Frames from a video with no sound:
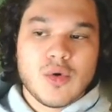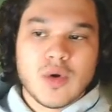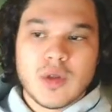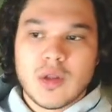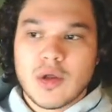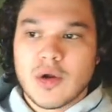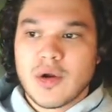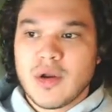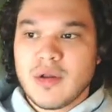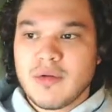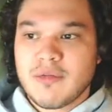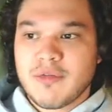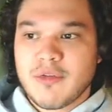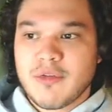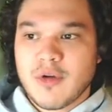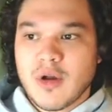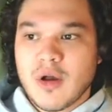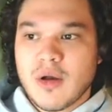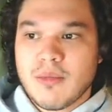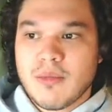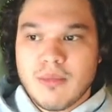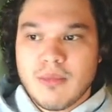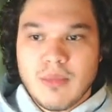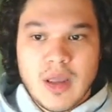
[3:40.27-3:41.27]
learning
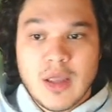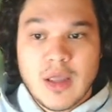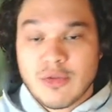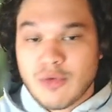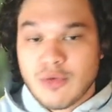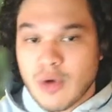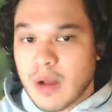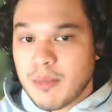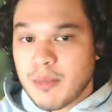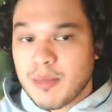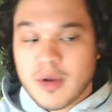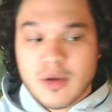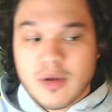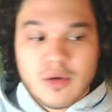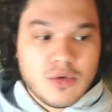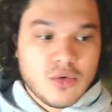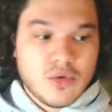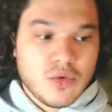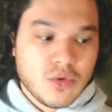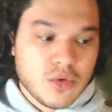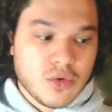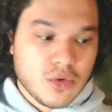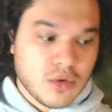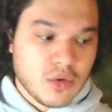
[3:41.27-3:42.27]
from Anthropic,
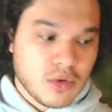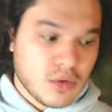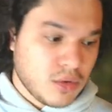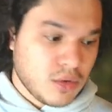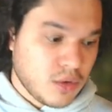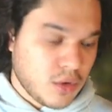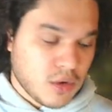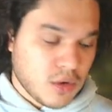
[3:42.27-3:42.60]
Google,